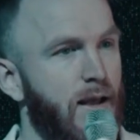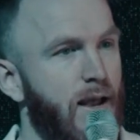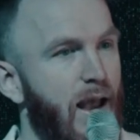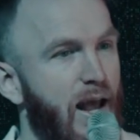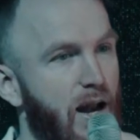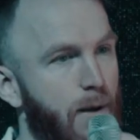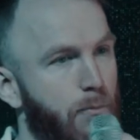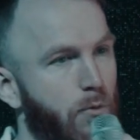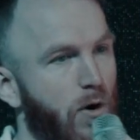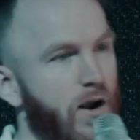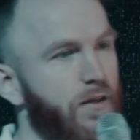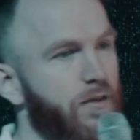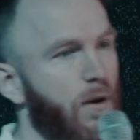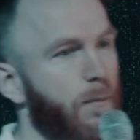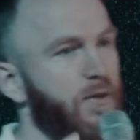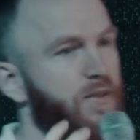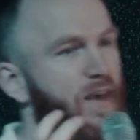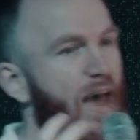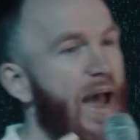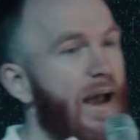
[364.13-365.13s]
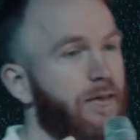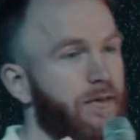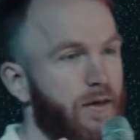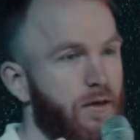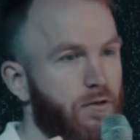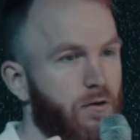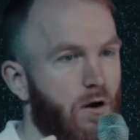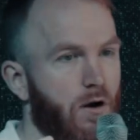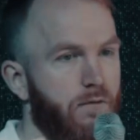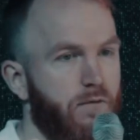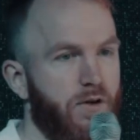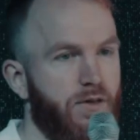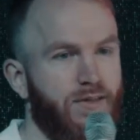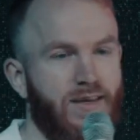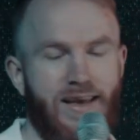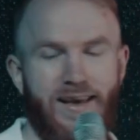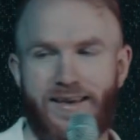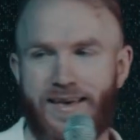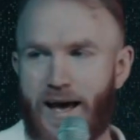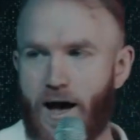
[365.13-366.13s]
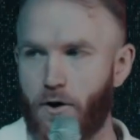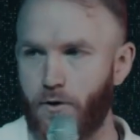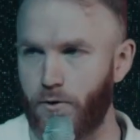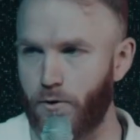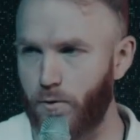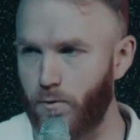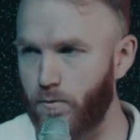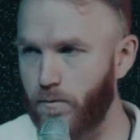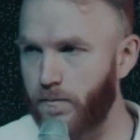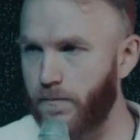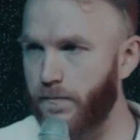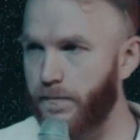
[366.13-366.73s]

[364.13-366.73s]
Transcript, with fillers: And it brings up a taxi service in Calhoun.